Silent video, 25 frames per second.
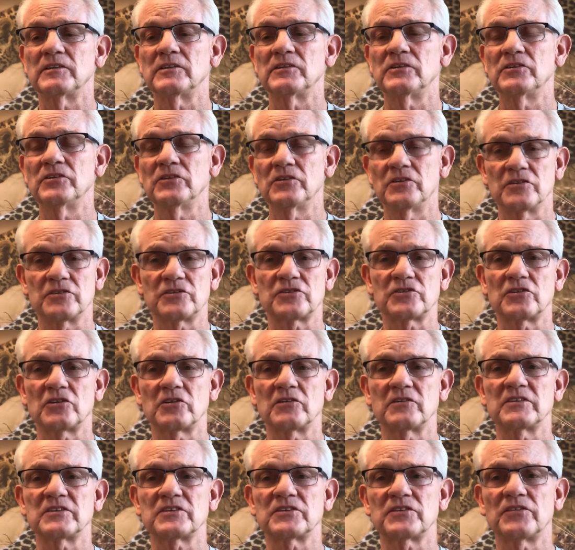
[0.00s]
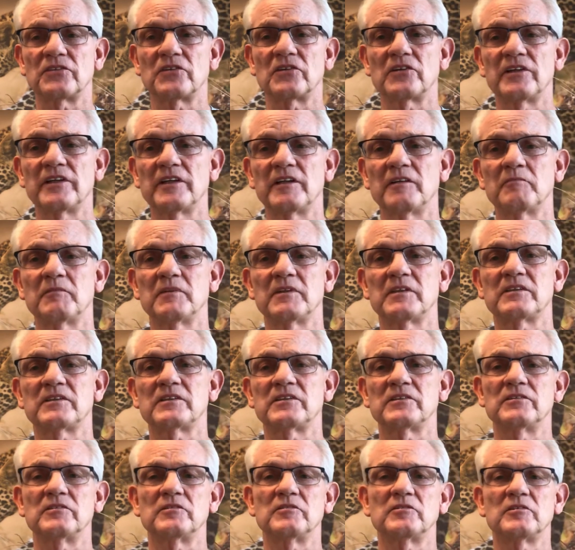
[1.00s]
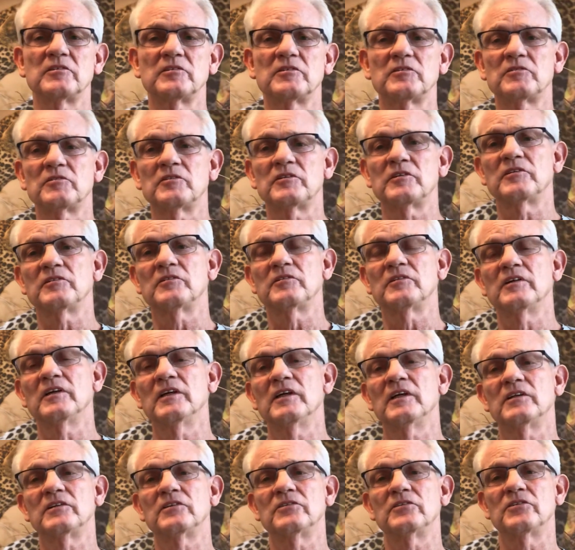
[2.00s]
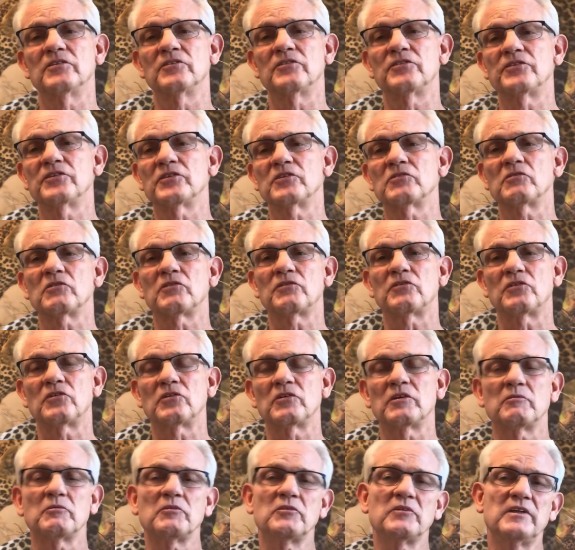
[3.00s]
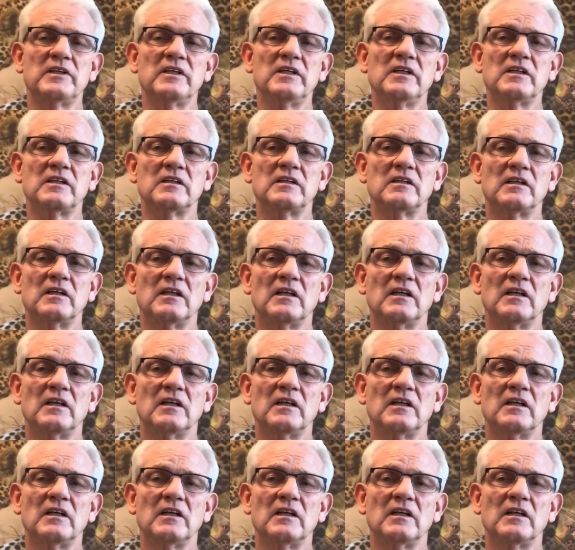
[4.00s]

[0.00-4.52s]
do the service for him and to do the funeral for him. We did.